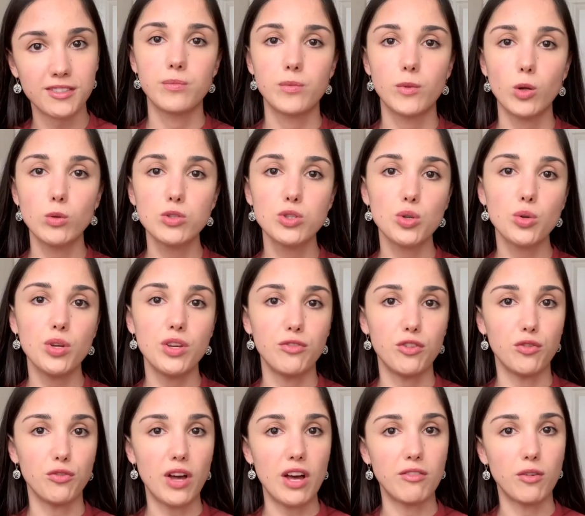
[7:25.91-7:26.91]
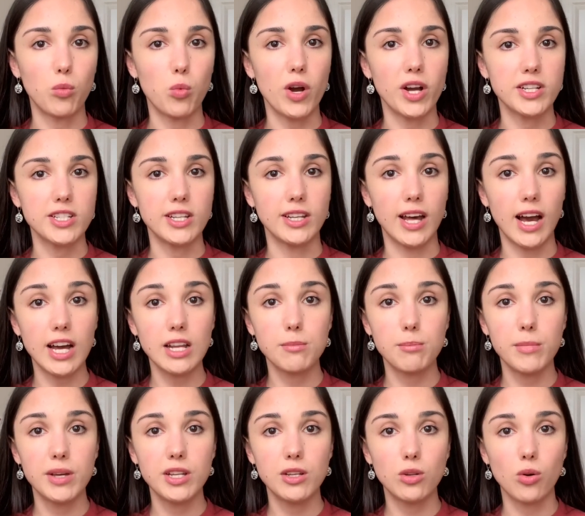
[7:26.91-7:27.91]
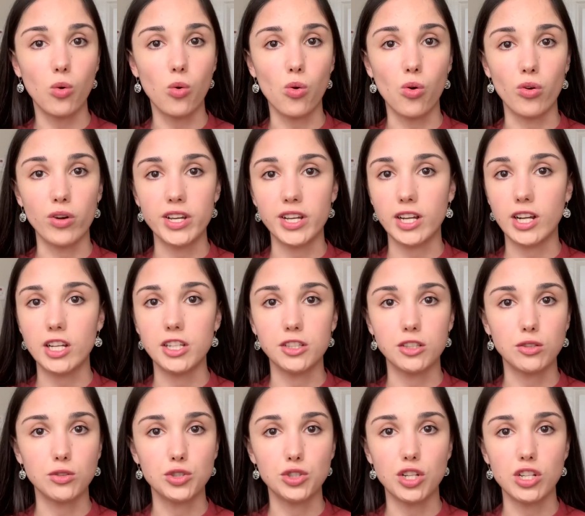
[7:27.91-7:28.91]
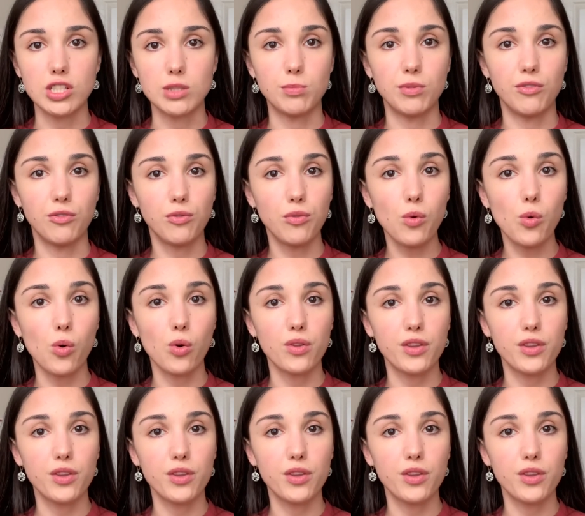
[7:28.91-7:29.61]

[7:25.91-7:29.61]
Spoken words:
Also, if you've ever worked in admin or in clinical trials before,